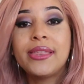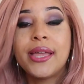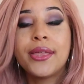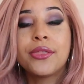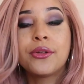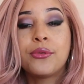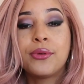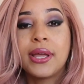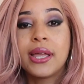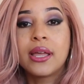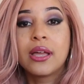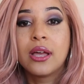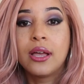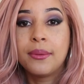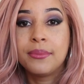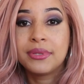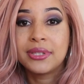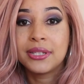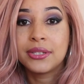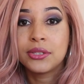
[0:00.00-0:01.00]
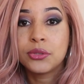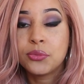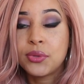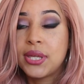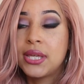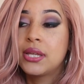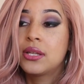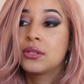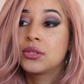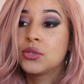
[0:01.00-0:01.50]
the other wig comes this
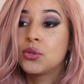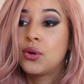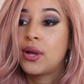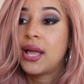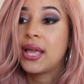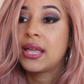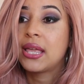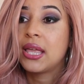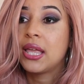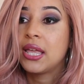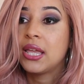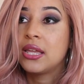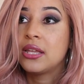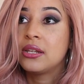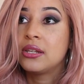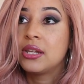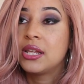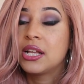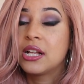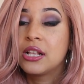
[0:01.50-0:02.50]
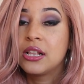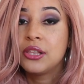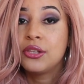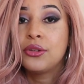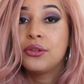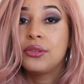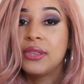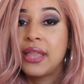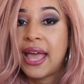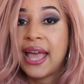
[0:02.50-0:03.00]
week so I can
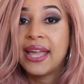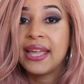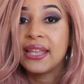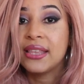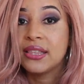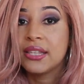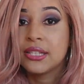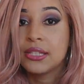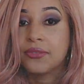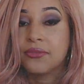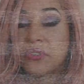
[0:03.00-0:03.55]
include that in this